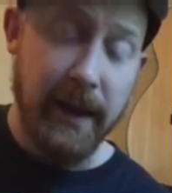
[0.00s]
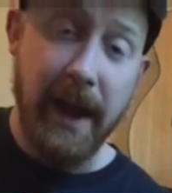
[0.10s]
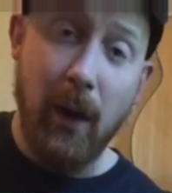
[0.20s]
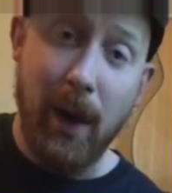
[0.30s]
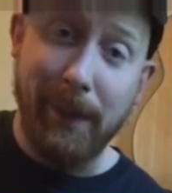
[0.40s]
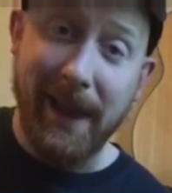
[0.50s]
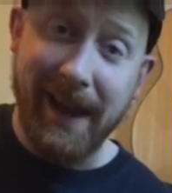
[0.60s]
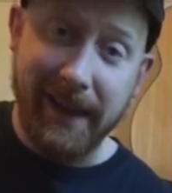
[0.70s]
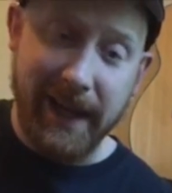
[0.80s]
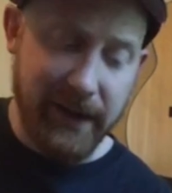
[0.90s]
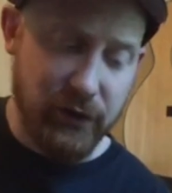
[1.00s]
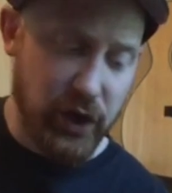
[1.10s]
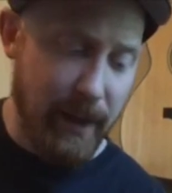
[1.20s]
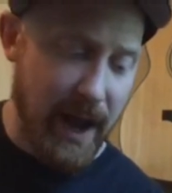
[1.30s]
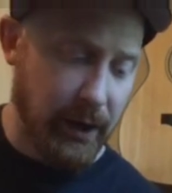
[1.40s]
Now I'm playing in the key of
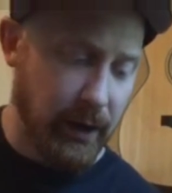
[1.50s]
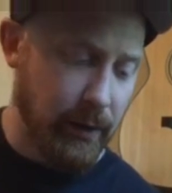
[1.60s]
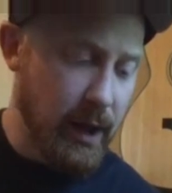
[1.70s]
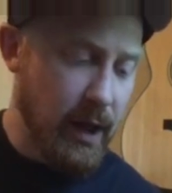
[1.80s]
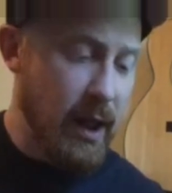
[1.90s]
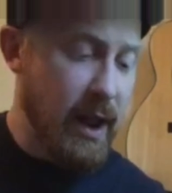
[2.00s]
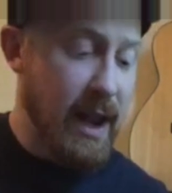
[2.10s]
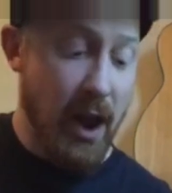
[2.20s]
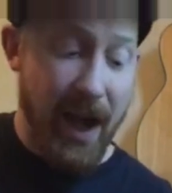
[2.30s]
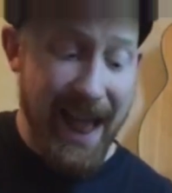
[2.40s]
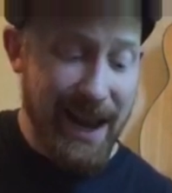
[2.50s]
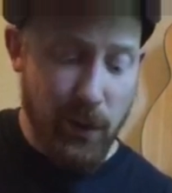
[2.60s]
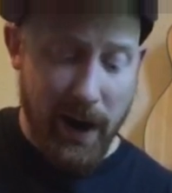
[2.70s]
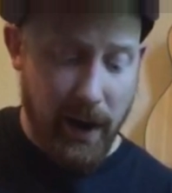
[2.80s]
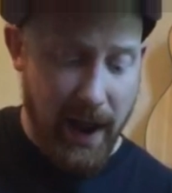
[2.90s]
G minor. Now
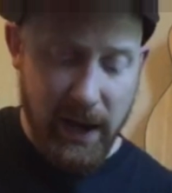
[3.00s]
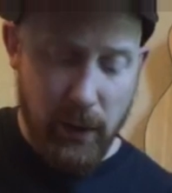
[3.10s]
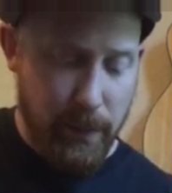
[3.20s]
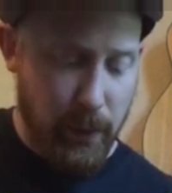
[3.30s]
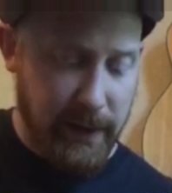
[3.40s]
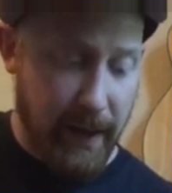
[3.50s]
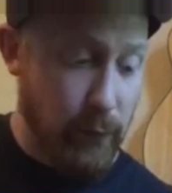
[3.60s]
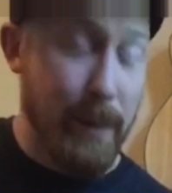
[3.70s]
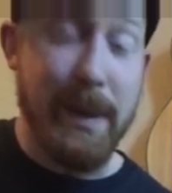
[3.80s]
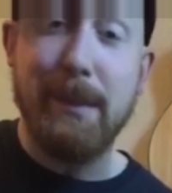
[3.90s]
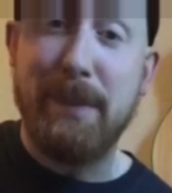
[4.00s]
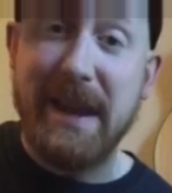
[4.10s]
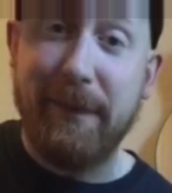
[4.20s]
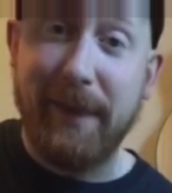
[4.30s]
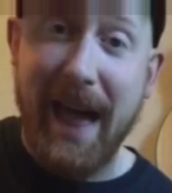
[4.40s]
anywhere you put that, if you want to be in
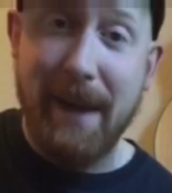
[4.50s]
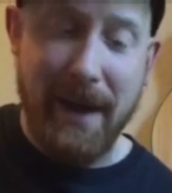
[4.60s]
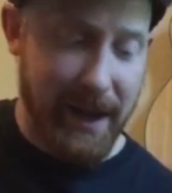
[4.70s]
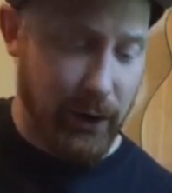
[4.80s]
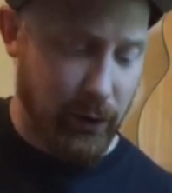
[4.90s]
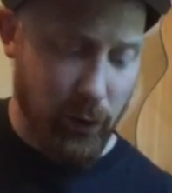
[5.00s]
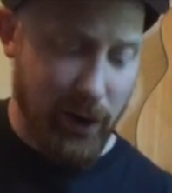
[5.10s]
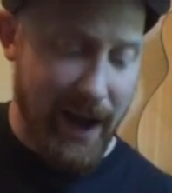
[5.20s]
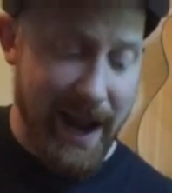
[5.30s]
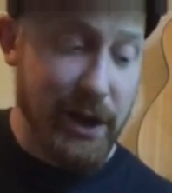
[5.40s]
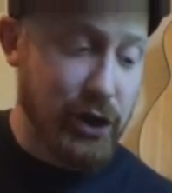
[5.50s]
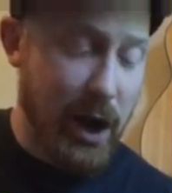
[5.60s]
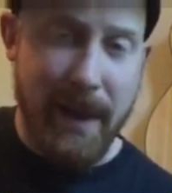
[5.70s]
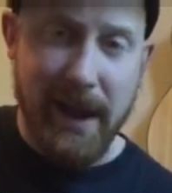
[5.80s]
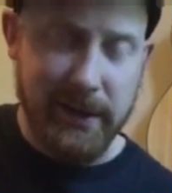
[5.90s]
B flat minor or A
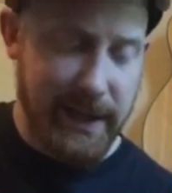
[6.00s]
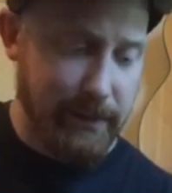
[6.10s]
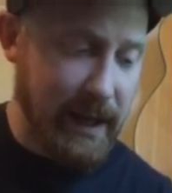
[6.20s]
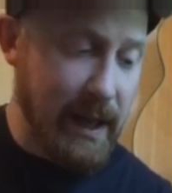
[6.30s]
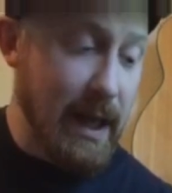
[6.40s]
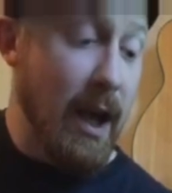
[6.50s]
sharp minor, same thing.